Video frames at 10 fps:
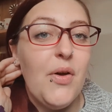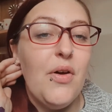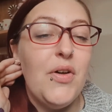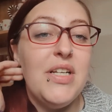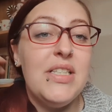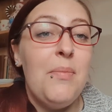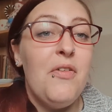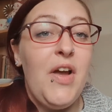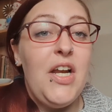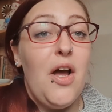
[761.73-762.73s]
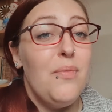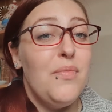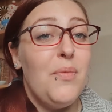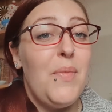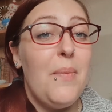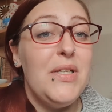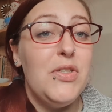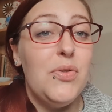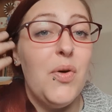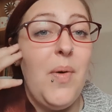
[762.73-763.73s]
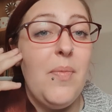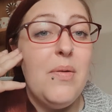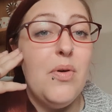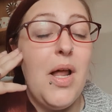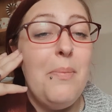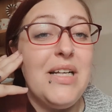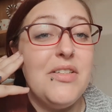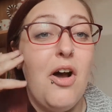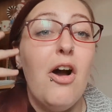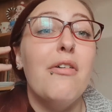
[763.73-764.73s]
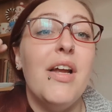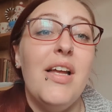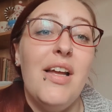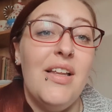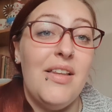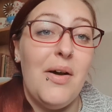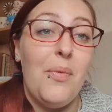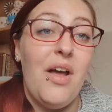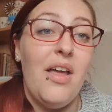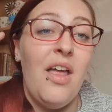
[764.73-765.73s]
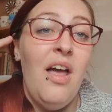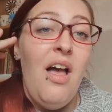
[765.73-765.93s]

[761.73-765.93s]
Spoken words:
on a similar vein, I'm happy to talk about people like Mata Hari in that way.